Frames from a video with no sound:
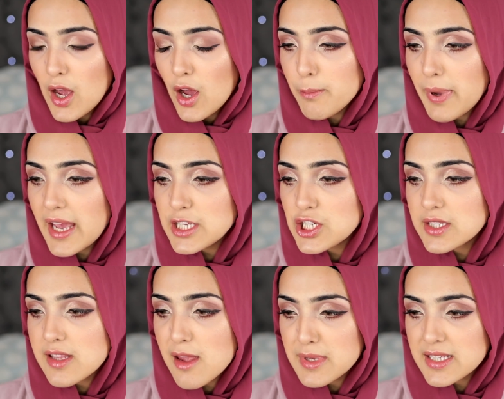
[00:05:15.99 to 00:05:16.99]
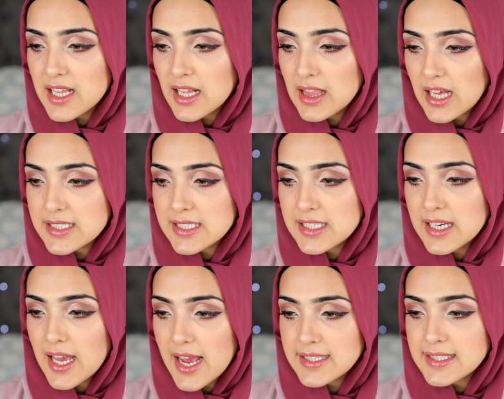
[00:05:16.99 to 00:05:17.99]
Her page's name is
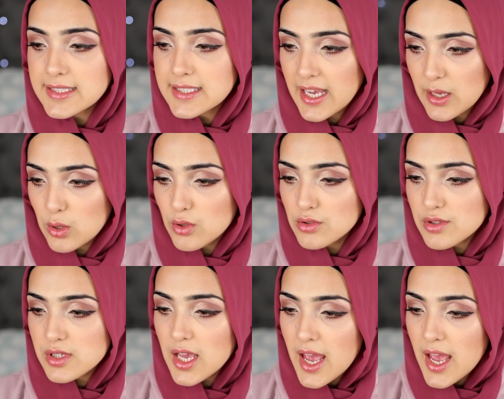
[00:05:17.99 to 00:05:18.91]
Classy X Tales,